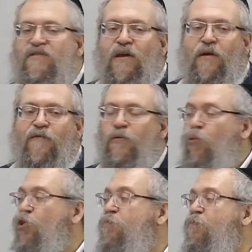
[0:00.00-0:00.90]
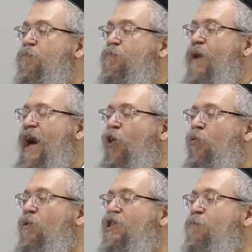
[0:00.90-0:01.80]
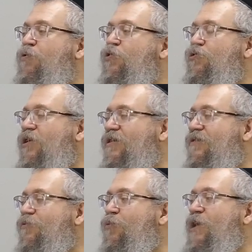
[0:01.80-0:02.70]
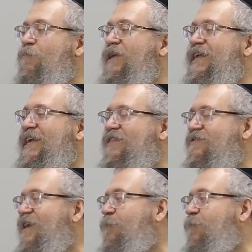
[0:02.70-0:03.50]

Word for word: then who is lacking? The finger thinks it's gaining because,